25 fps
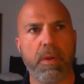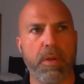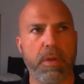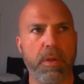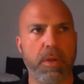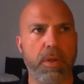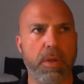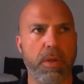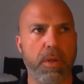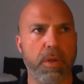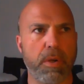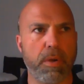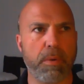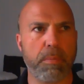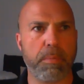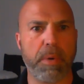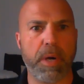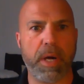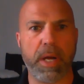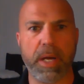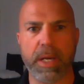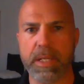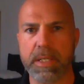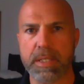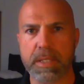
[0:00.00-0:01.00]
Your
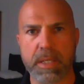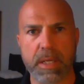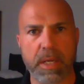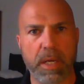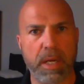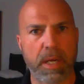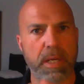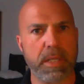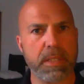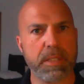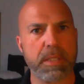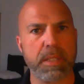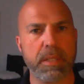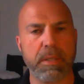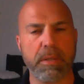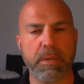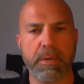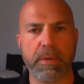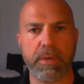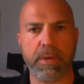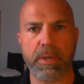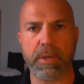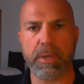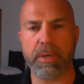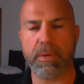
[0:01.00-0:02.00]
body's
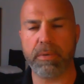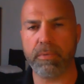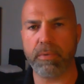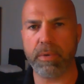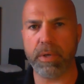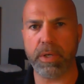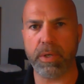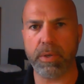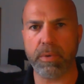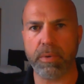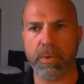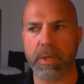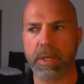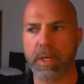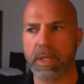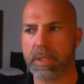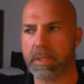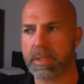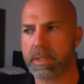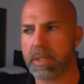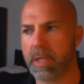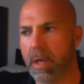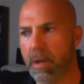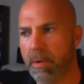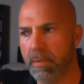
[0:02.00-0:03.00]
constantly renewing
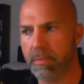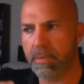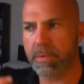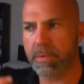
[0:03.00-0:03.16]
itself.